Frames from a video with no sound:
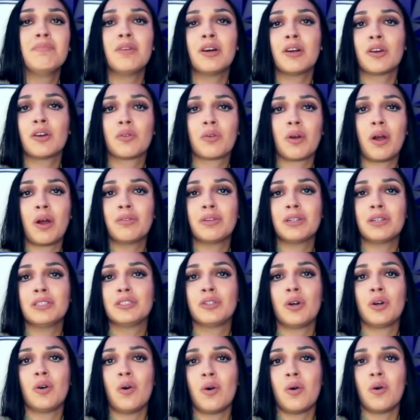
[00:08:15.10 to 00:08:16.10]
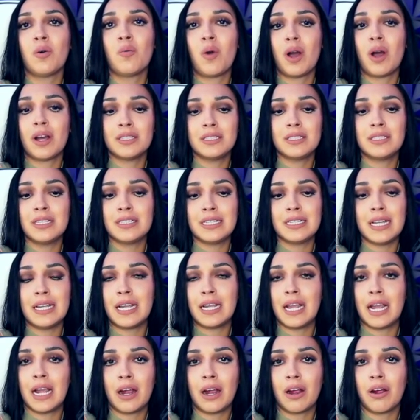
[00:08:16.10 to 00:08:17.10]
grown adult wants to take
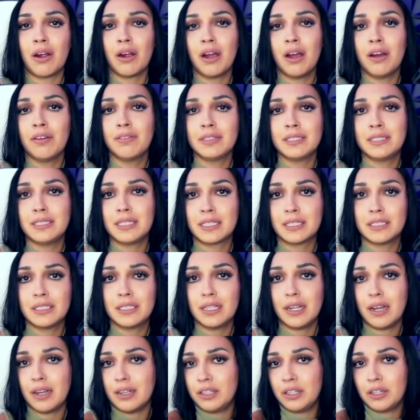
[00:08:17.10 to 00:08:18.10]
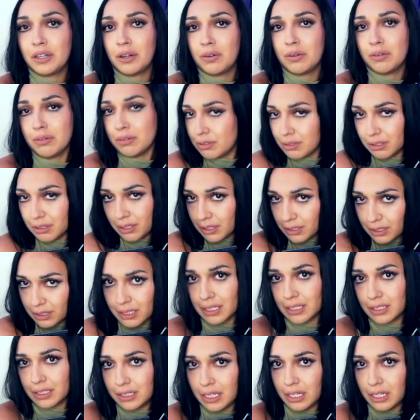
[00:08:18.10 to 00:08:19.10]
care of a
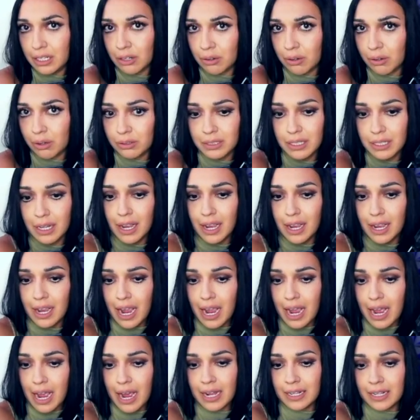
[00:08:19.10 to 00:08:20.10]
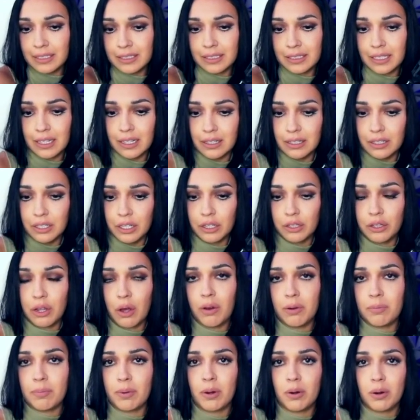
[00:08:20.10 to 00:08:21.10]
16-year-old, and
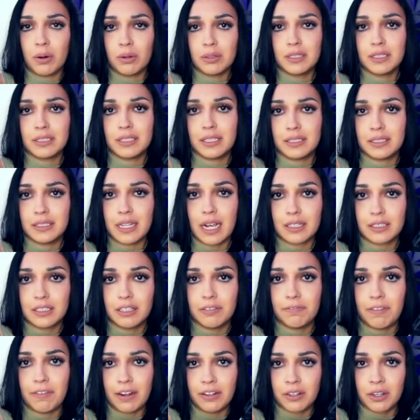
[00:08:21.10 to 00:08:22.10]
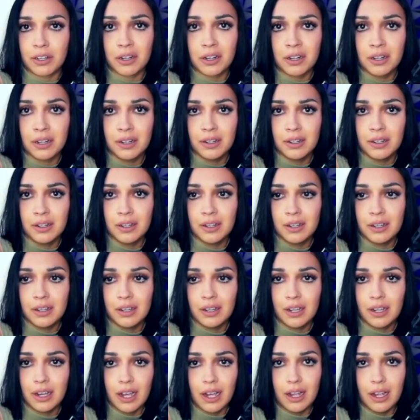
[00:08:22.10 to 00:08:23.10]
lo and behold, it's a sex offender?
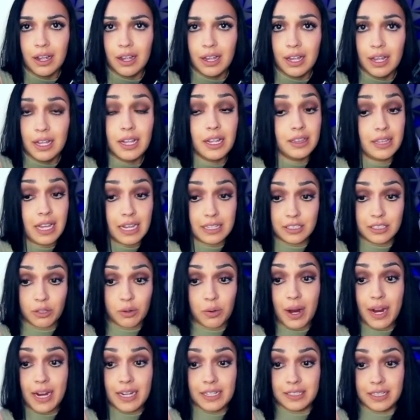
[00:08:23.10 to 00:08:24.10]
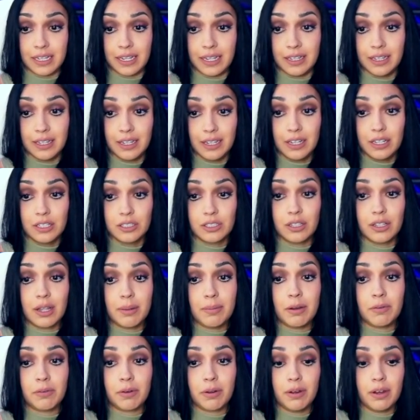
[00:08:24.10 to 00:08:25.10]
That's crazy. So let
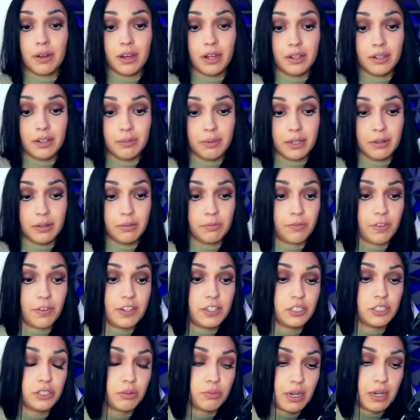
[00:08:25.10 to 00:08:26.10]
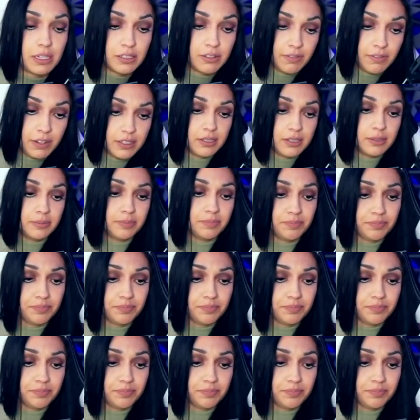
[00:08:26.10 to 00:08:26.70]
me finish the rest of this.